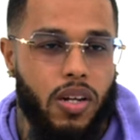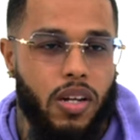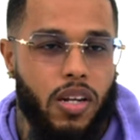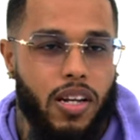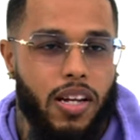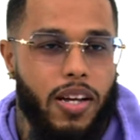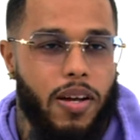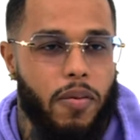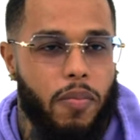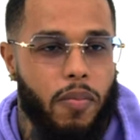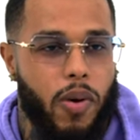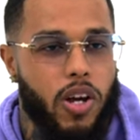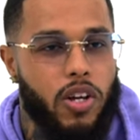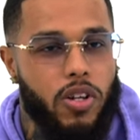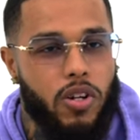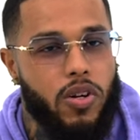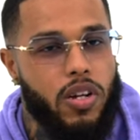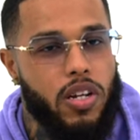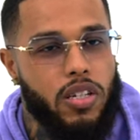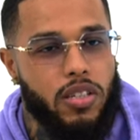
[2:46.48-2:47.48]
but you
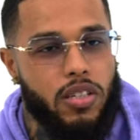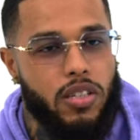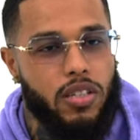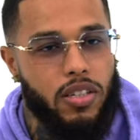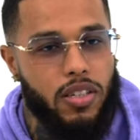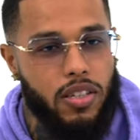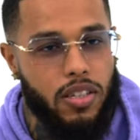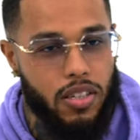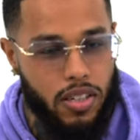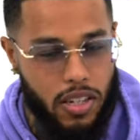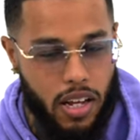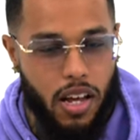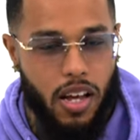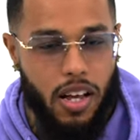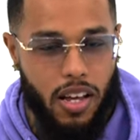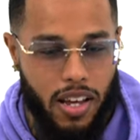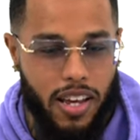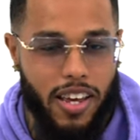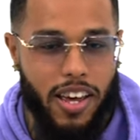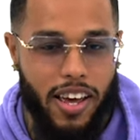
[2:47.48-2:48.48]
know, oh, seriously? Yeah,
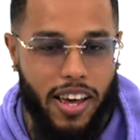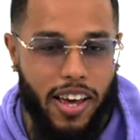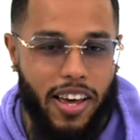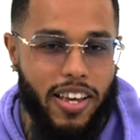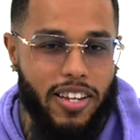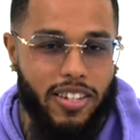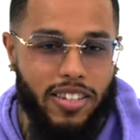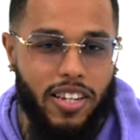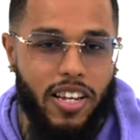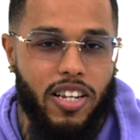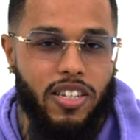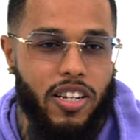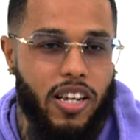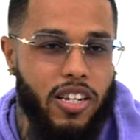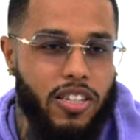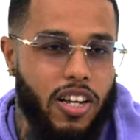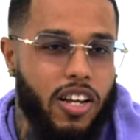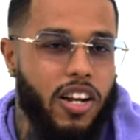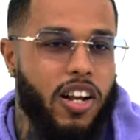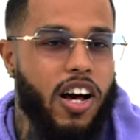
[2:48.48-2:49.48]
yeah. It's, it's, it's,
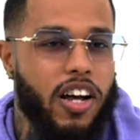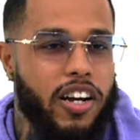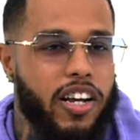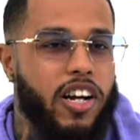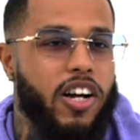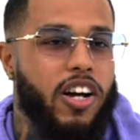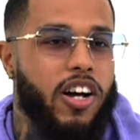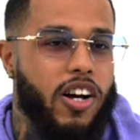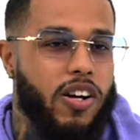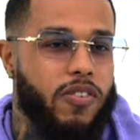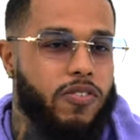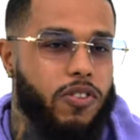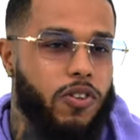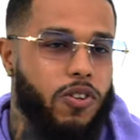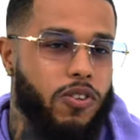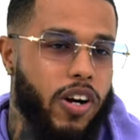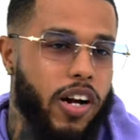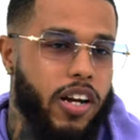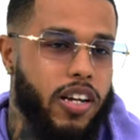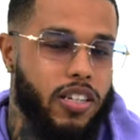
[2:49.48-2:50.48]
a learning curve. yeah,
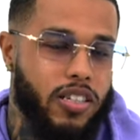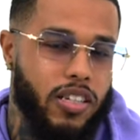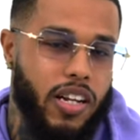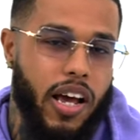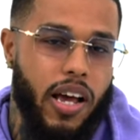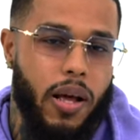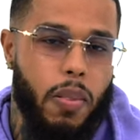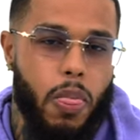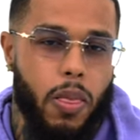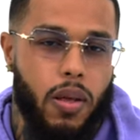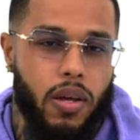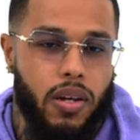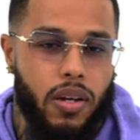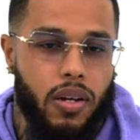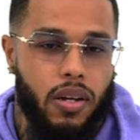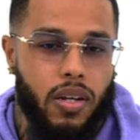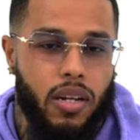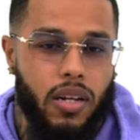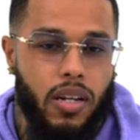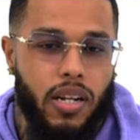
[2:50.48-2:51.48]
though, right? yeah, It's like
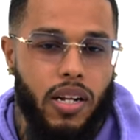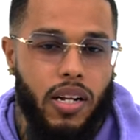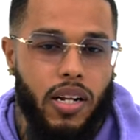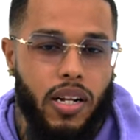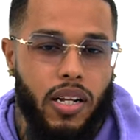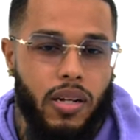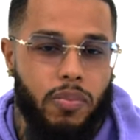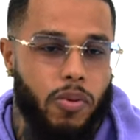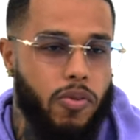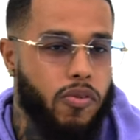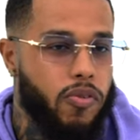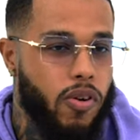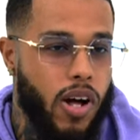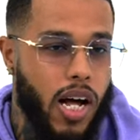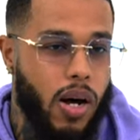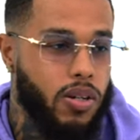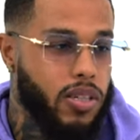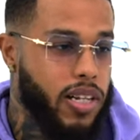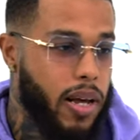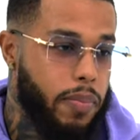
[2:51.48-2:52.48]
before
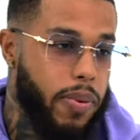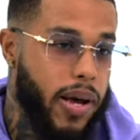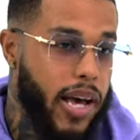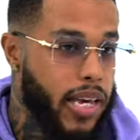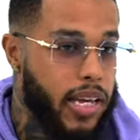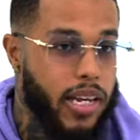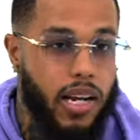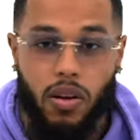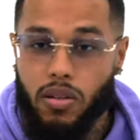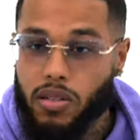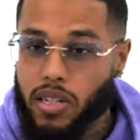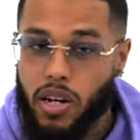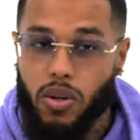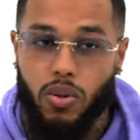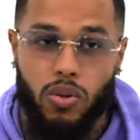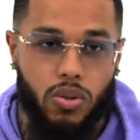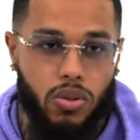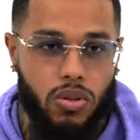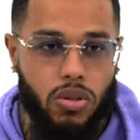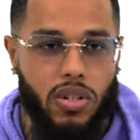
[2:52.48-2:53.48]
I was like banging out
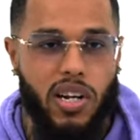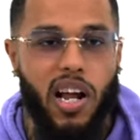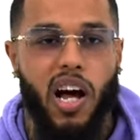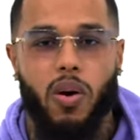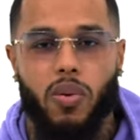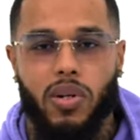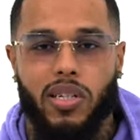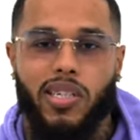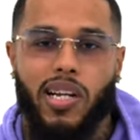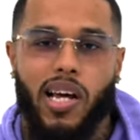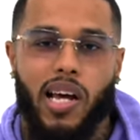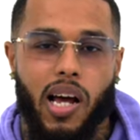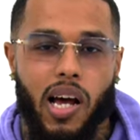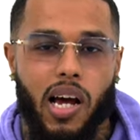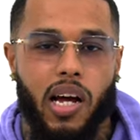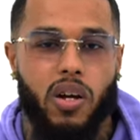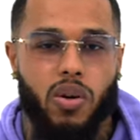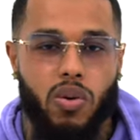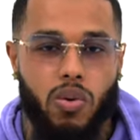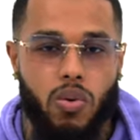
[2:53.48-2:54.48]
tattoos. Now it's like, all
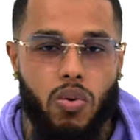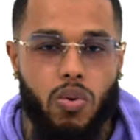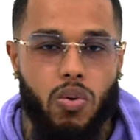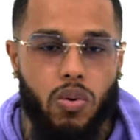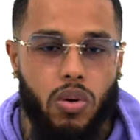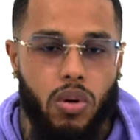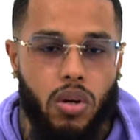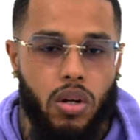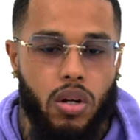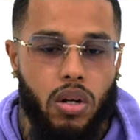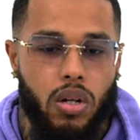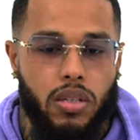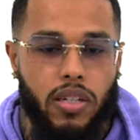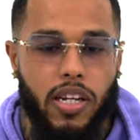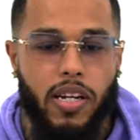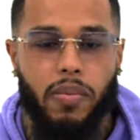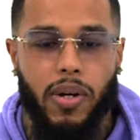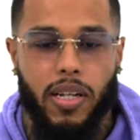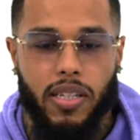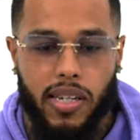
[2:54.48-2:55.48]
right, cool.
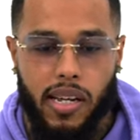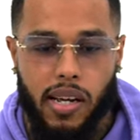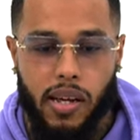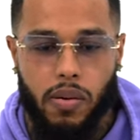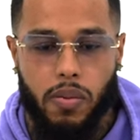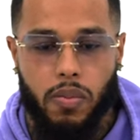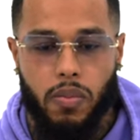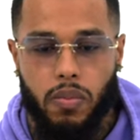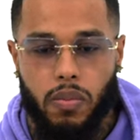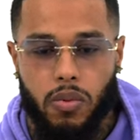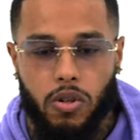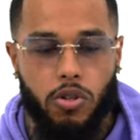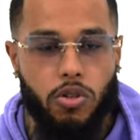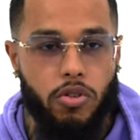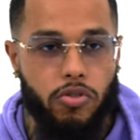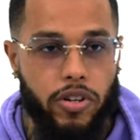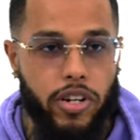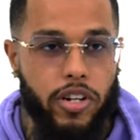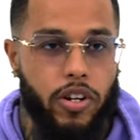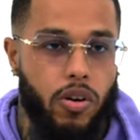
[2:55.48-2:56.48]
Take my time. Yeah. You
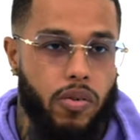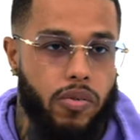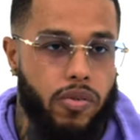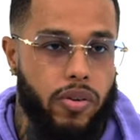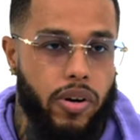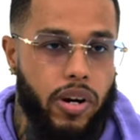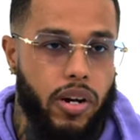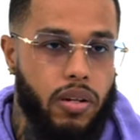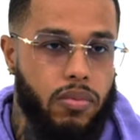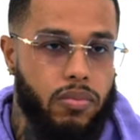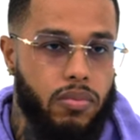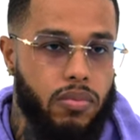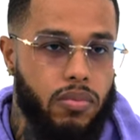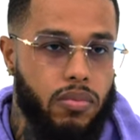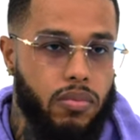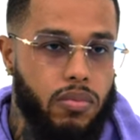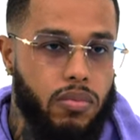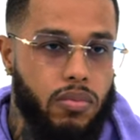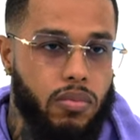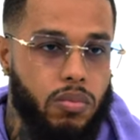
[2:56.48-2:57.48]
read over it.
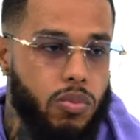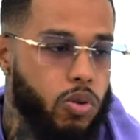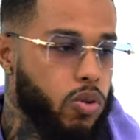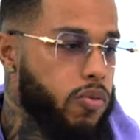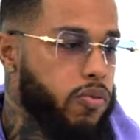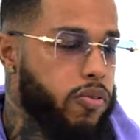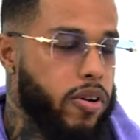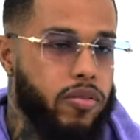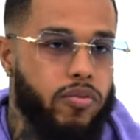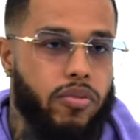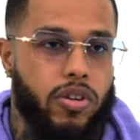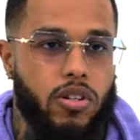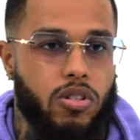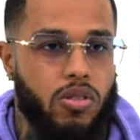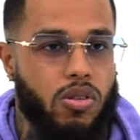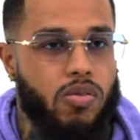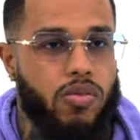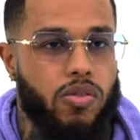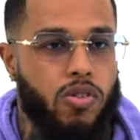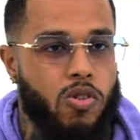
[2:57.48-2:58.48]
Your friend reads
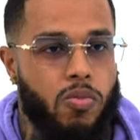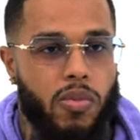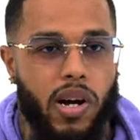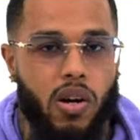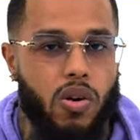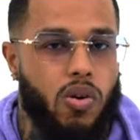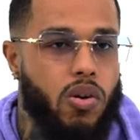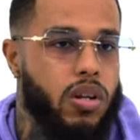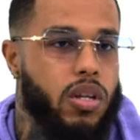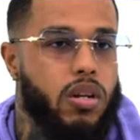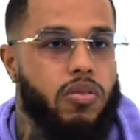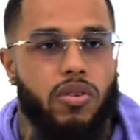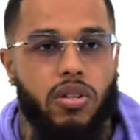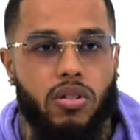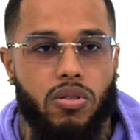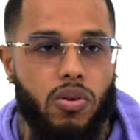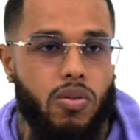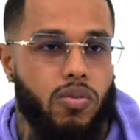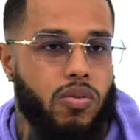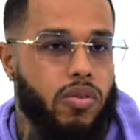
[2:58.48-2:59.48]
over it, or my colleague
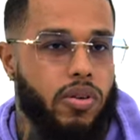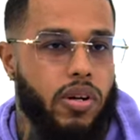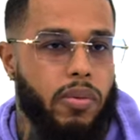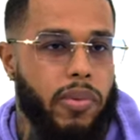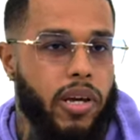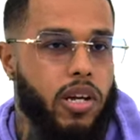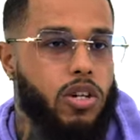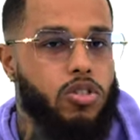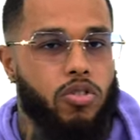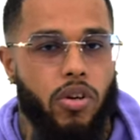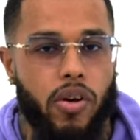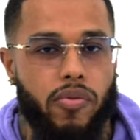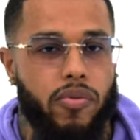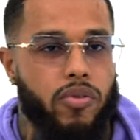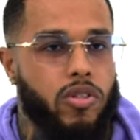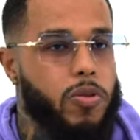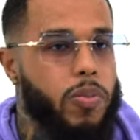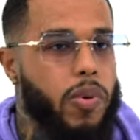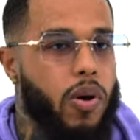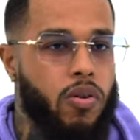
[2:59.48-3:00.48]
reads over it, making sure
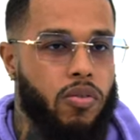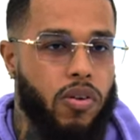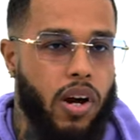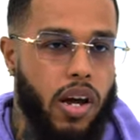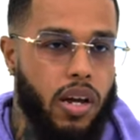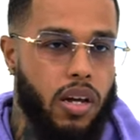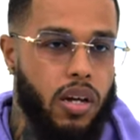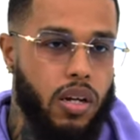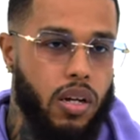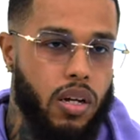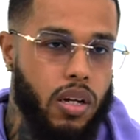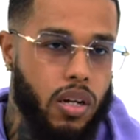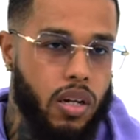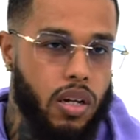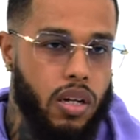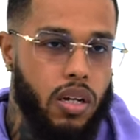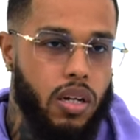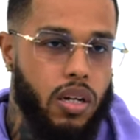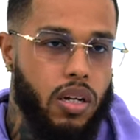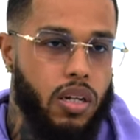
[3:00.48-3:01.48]
everything's spelled right.
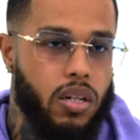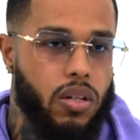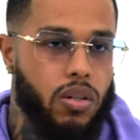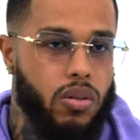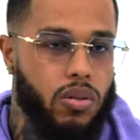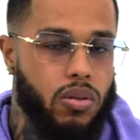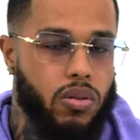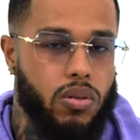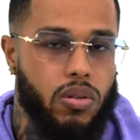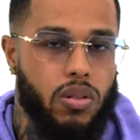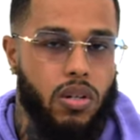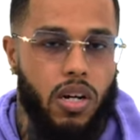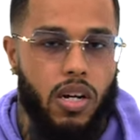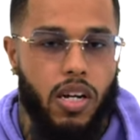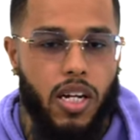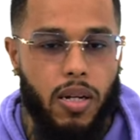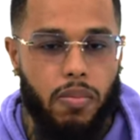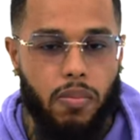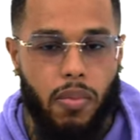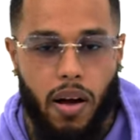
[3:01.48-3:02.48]
Yeah. You know,
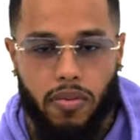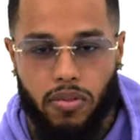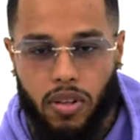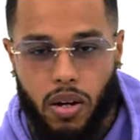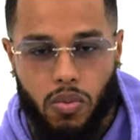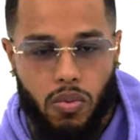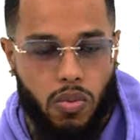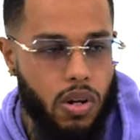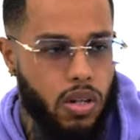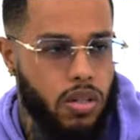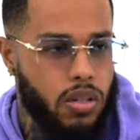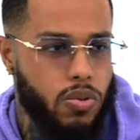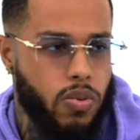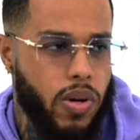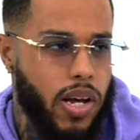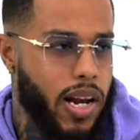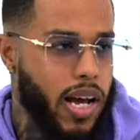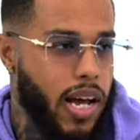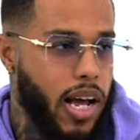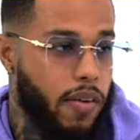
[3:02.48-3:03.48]
um, I've done ones
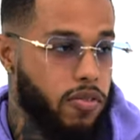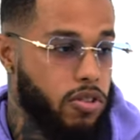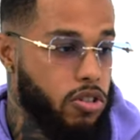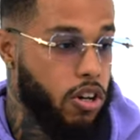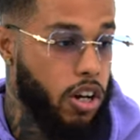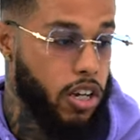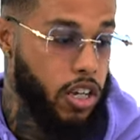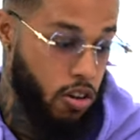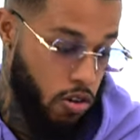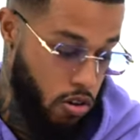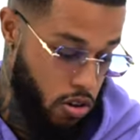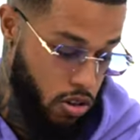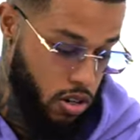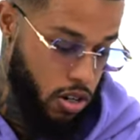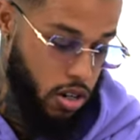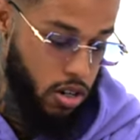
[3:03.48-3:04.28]
where like I've stuck it on